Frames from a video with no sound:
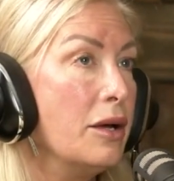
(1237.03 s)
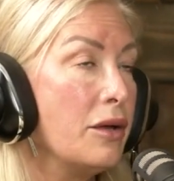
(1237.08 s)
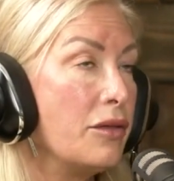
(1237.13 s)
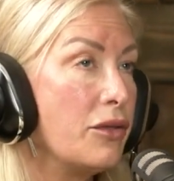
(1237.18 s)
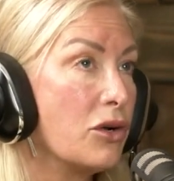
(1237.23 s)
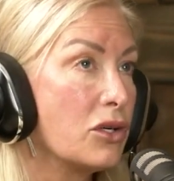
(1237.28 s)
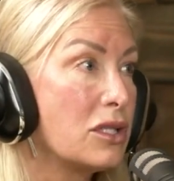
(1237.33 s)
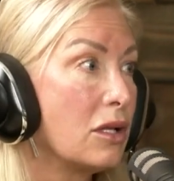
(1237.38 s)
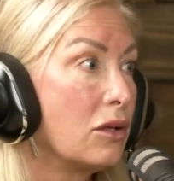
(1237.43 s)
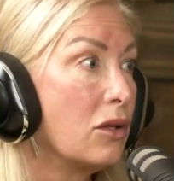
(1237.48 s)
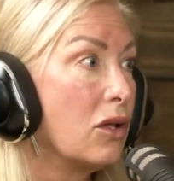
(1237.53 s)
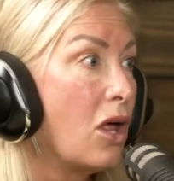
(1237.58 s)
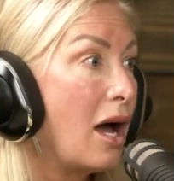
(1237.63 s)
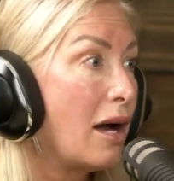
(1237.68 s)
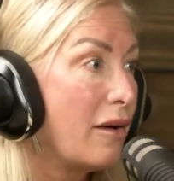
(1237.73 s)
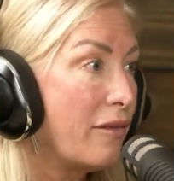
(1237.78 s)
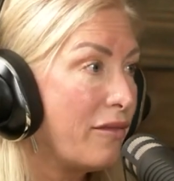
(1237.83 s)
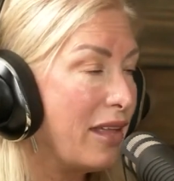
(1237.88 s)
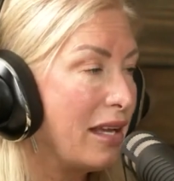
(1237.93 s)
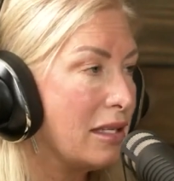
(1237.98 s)
There's a
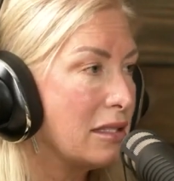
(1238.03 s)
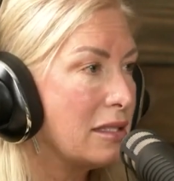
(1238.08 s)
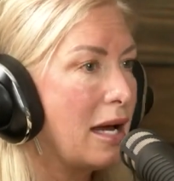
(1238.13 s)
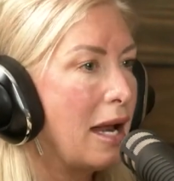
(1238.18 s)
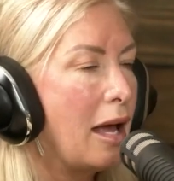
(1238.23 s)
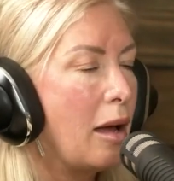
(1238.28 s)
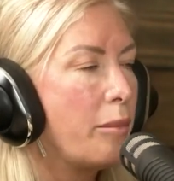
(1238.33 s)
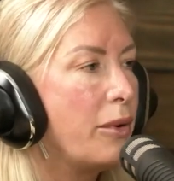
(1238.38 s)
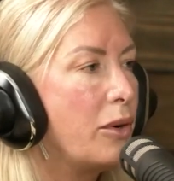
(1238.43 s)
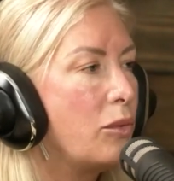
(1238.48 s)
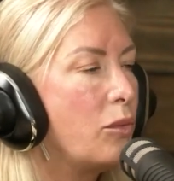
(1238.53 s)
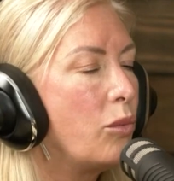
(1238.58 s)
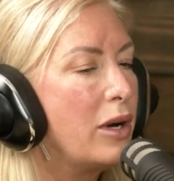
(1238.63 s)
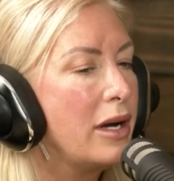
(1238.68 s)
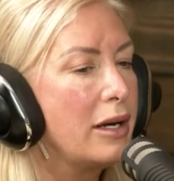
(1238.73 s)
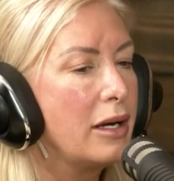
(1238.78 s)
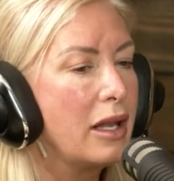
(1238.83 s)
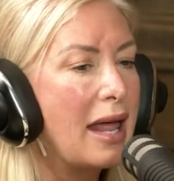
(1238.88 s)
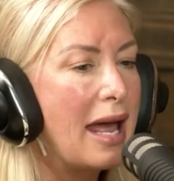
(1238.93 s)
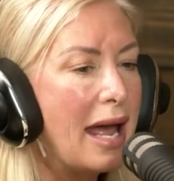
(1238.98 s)
lot of things that happen
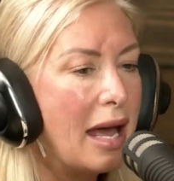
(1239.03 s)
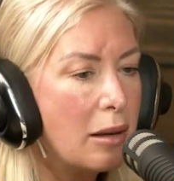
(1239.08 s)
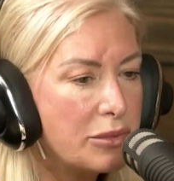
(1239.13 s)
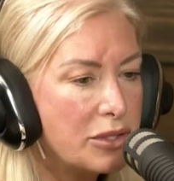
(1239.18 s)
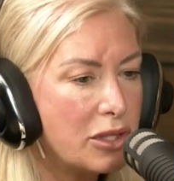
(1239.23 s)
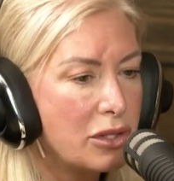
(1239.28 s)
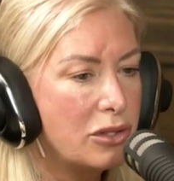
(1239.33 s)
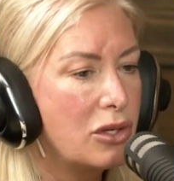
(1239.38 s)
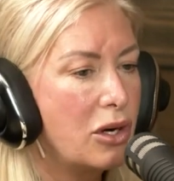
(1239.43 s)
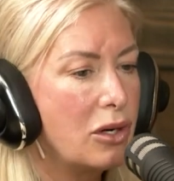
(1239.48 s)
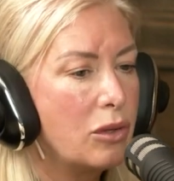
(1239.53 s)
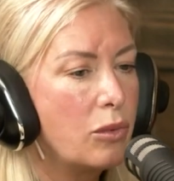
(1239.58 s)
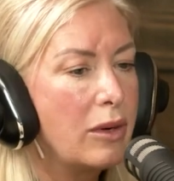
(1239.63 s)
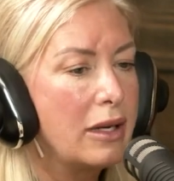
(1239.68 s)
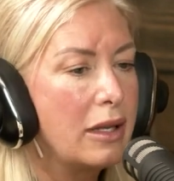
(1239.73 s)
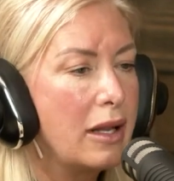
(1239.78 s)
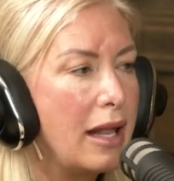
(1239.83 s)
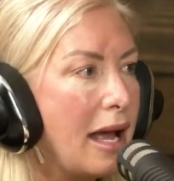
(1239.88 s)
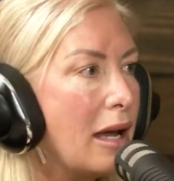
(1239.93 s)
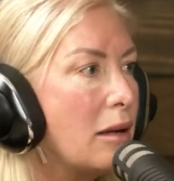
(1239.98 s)
when labs are drawn.
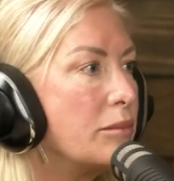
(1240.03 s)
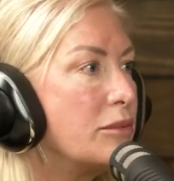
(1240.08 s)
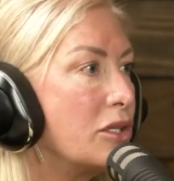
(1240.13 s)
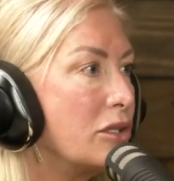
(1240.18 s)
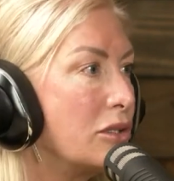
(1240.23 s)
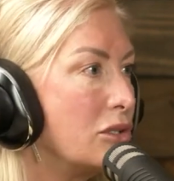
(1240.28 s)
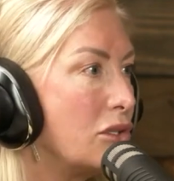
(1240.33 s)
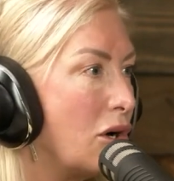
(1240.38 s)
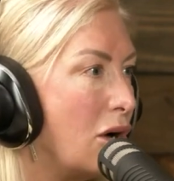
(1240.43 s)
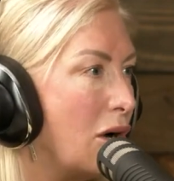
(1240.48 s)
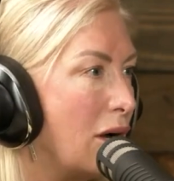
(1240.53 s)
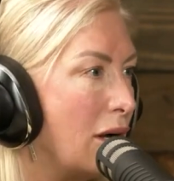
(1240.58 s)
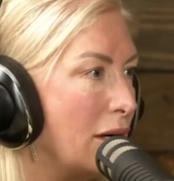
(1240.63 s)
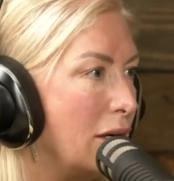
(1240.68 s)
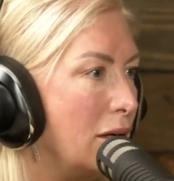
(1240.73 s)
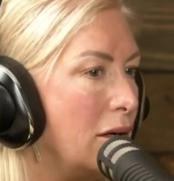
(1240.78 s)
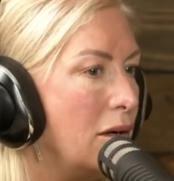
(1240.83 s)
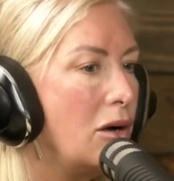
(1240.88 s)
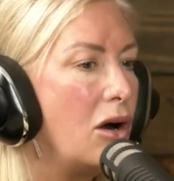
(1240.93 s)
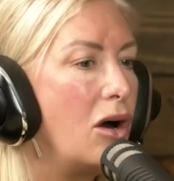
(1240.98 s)
When labs are
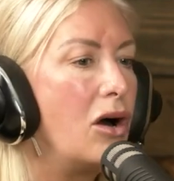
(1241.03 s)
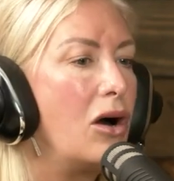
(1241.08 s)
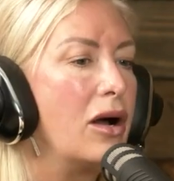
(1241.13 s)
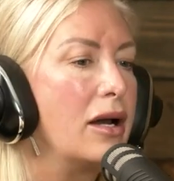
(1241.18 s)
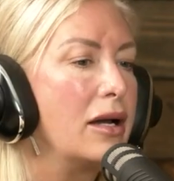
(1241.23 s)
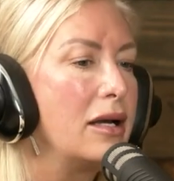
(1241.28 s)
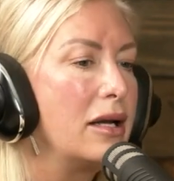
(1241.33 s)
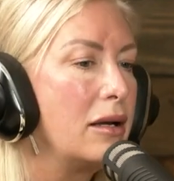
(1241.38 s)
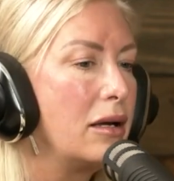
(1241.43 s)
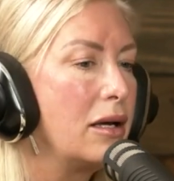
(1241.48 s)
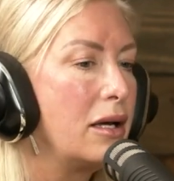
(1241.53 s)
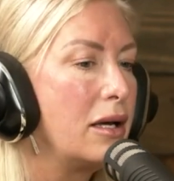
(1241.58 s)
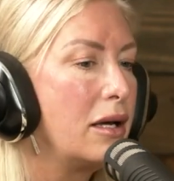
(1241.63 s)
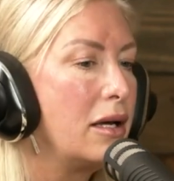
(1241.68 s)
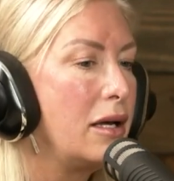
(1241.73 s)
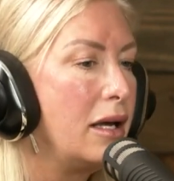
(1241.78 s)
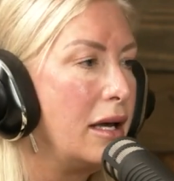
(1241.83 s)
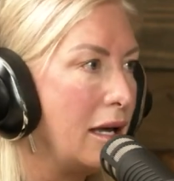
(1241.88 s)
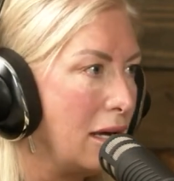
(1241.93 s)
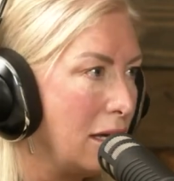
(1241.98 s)
drawn on
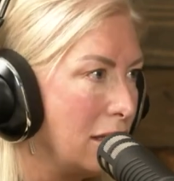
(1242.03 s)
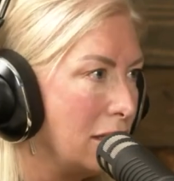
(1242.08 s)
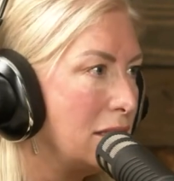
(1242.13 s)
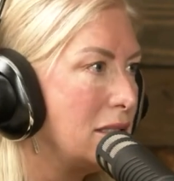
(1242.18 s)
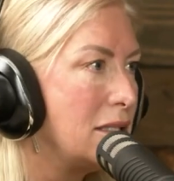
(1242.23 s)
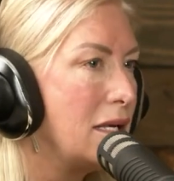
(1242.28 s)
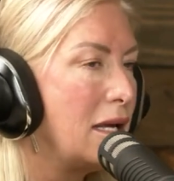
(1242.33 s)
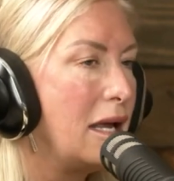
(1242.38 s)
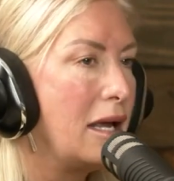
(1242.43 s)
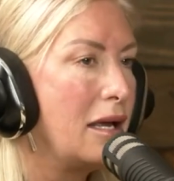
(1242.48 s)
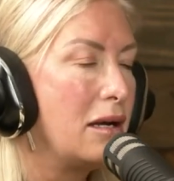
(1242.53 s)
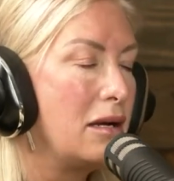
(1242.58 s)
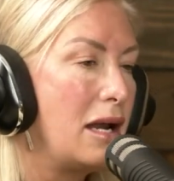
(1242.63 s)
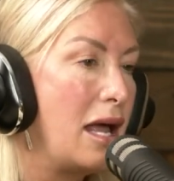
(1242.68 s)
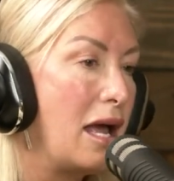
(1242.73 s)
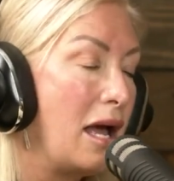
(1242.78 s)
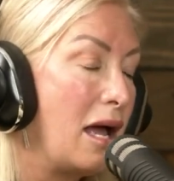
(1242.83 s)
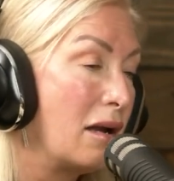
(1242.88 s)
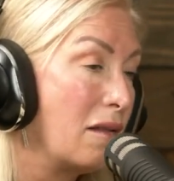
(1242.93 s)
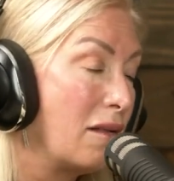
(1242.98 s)
kids and
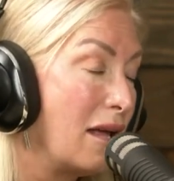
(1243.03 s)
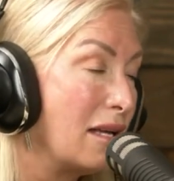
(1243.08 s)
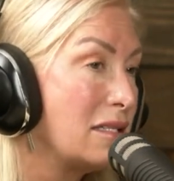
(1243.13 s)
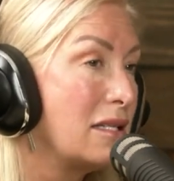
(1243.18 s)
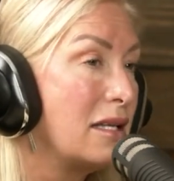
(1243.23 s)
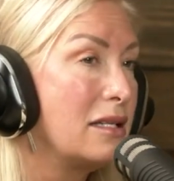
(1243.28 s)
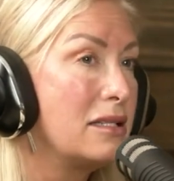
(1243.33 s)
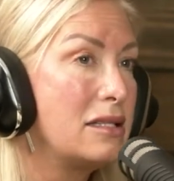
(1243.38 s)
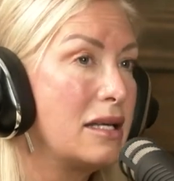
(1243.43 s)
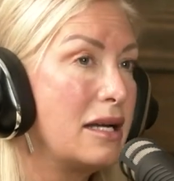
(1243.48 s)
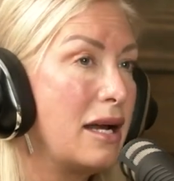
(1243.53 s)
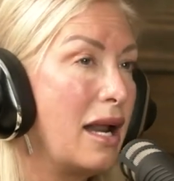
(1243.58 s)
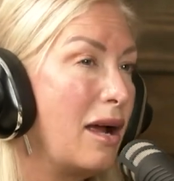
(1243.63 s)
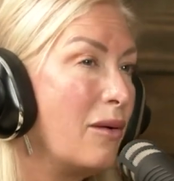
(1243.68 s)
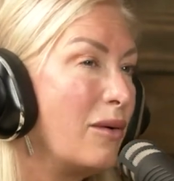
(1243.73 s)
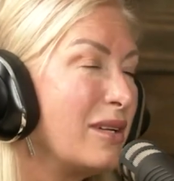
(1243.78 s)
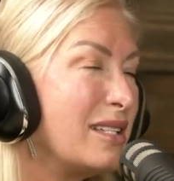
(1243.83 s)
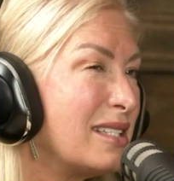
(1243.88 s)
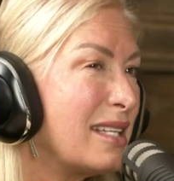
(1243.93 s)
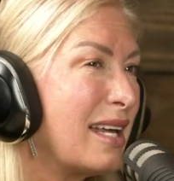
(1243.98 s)
adolescents, and I
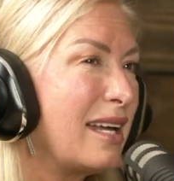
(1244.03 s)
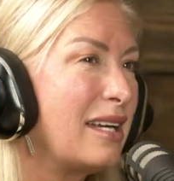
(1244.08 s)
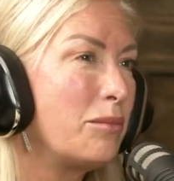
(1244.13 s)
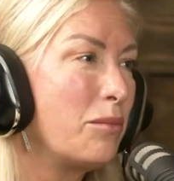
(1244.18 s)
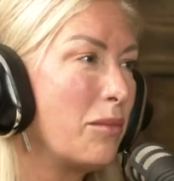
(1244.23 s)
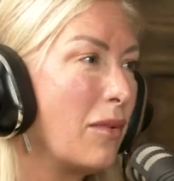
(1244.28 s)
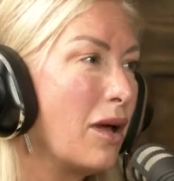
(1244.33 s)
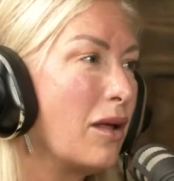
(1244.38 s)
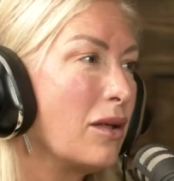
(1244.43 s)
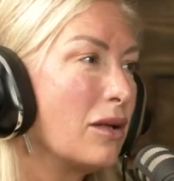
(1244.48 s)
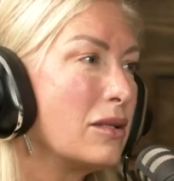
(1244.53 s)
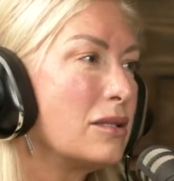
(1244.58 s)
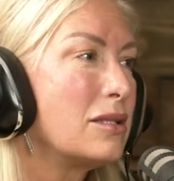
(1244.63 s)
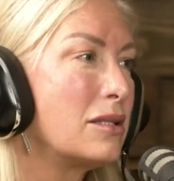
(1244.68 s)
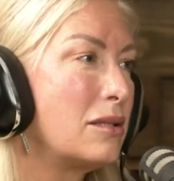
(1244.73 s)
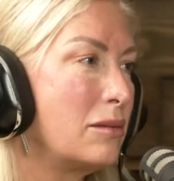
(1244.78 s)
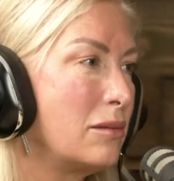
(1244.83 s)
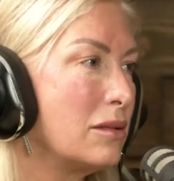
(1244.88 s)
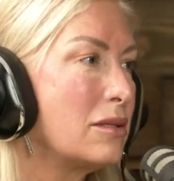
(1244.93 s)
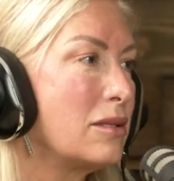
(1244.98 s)
would say
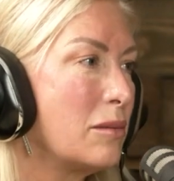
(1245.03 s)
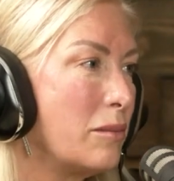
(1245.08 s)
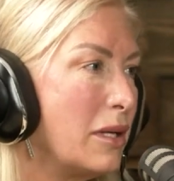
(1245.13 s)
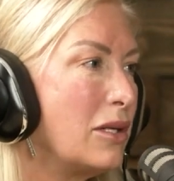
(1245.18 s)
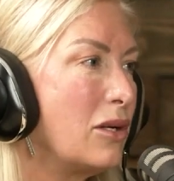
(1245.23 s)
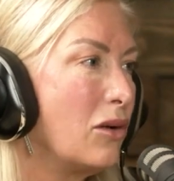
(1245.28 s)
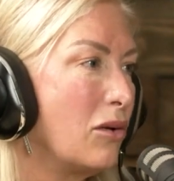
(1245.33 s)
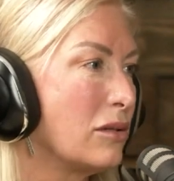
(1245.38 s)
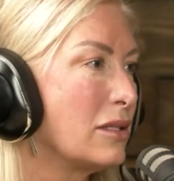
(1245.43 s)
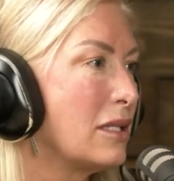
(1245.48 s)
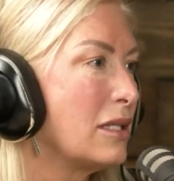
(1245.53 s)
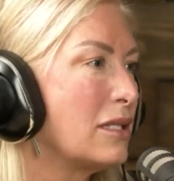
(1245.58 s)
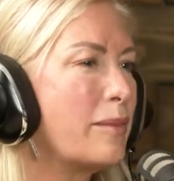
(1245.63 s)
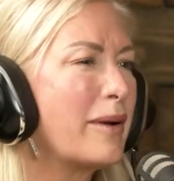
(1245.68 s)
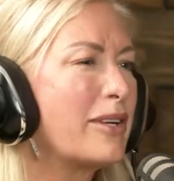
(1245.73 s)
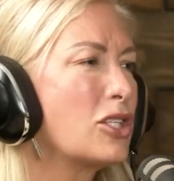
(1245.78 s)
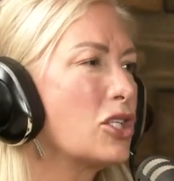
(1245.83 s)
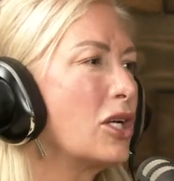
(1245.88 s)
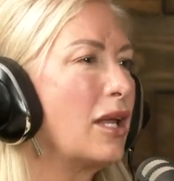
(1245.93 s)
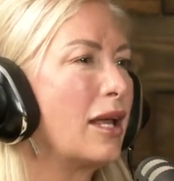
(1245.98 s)
some adults,
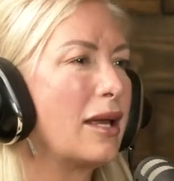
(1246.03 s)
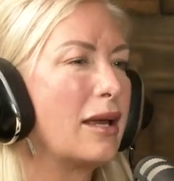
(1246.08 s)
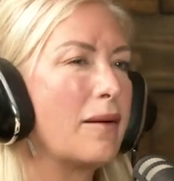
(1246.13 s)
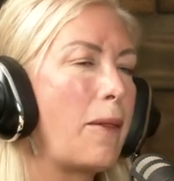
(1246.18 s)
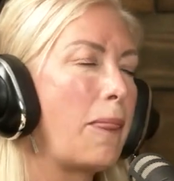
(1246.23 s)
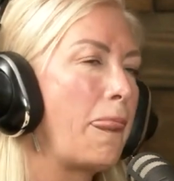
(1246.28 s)
especially like